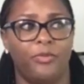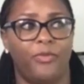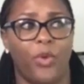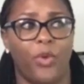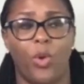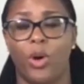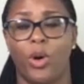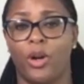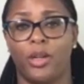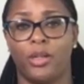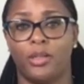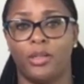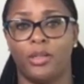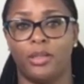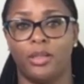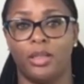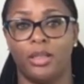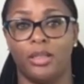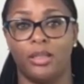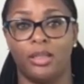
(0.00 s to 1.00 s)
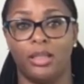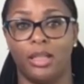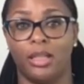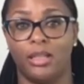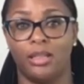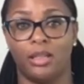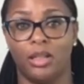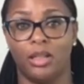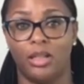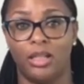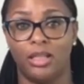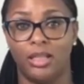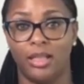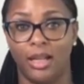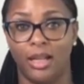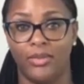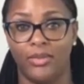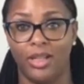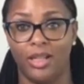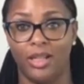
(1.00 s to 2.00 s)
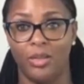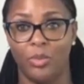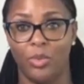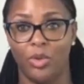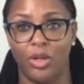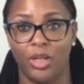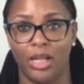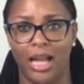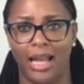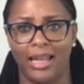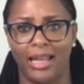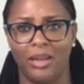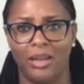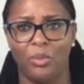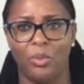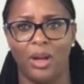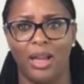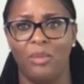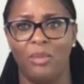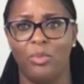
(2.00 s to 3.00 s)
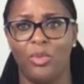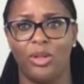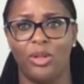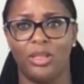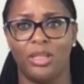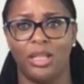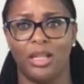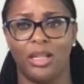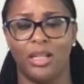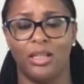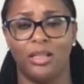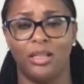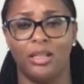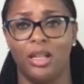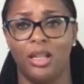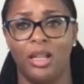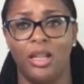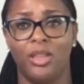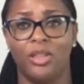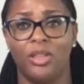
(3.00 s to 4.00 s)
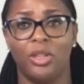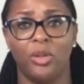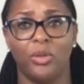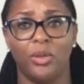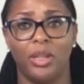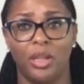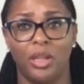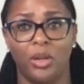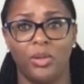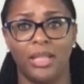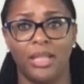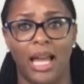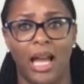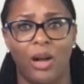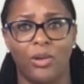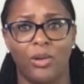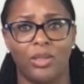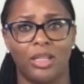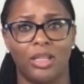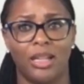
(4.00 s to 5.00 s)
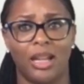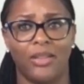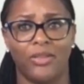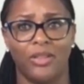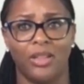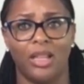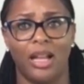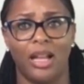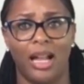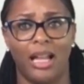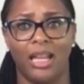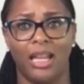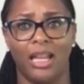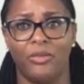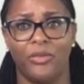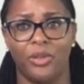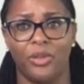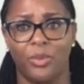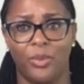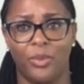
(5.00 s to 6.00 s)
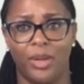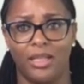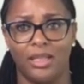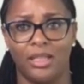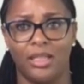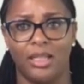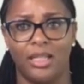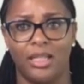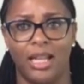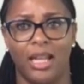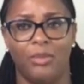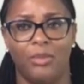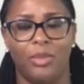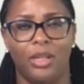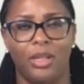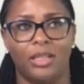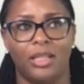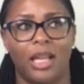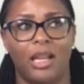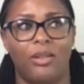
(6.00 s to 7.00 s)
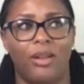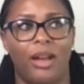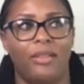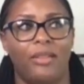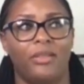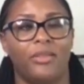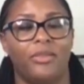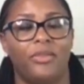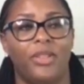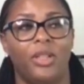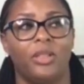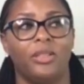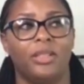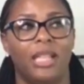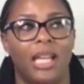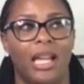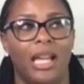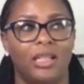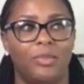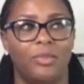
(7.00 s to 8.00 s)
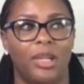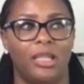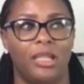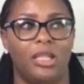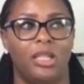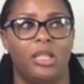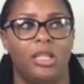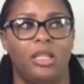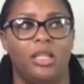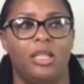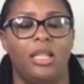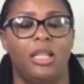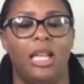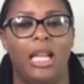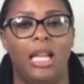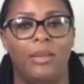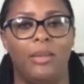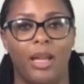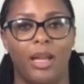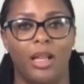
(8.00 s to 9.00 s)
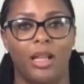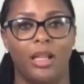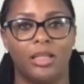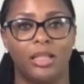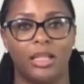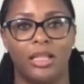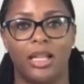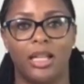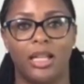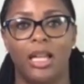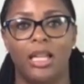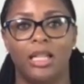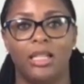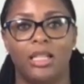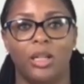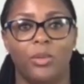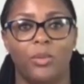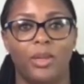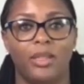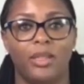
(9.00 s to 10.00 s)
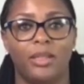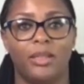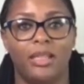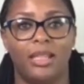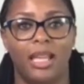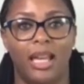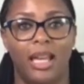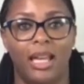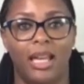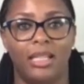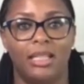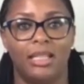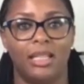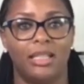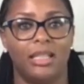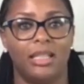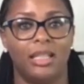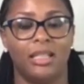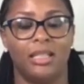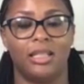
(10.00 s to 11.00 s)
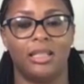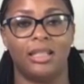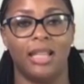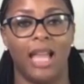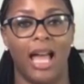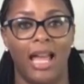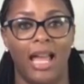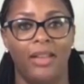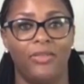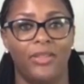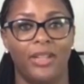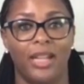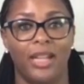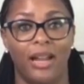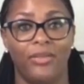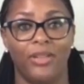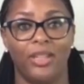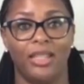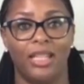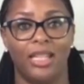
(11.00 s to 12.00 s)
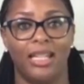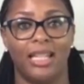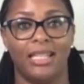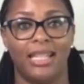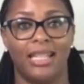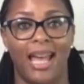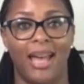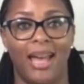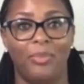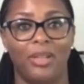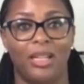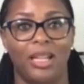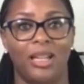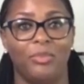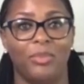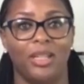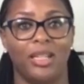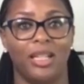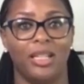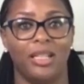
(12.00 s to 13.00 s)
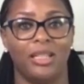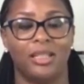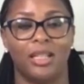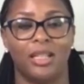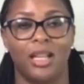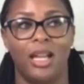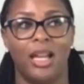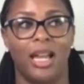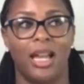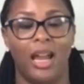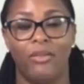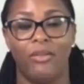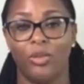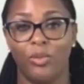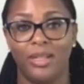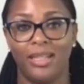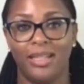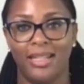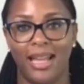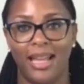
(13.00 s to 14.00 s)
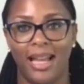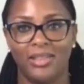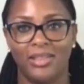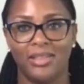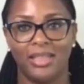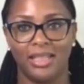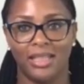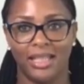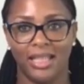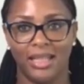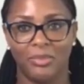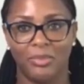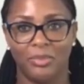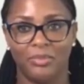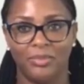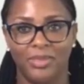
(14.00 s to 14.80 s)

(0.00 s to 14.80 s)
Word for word: four to six thirty seven in the morning. I get way more done during those hours than I feel like I get for the rest of the day because I don't have to fill text messages and emails and deal with kids and just life and everything that's happening because everyone in the house is asleep.